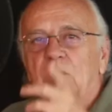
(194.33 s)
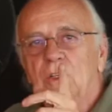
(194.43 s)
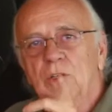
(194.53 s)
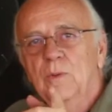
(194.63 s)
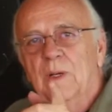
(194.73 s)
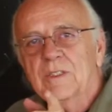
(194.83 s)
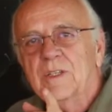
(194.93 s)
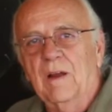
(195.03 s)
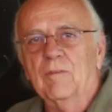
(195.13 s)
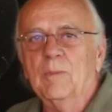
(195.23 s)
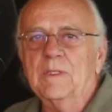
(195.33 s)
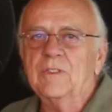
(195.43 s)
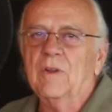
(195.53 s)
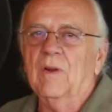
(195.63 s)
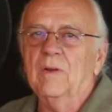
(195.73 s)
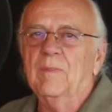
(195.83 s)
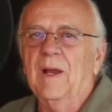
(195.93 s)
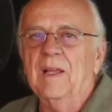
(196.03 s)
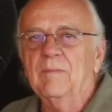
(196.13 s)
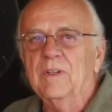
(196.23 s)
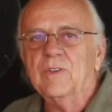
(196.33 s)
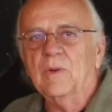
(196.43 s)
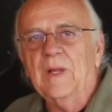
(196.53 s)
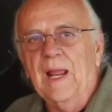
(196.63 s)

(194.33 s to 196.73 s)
the U.S. government started buying Mitchell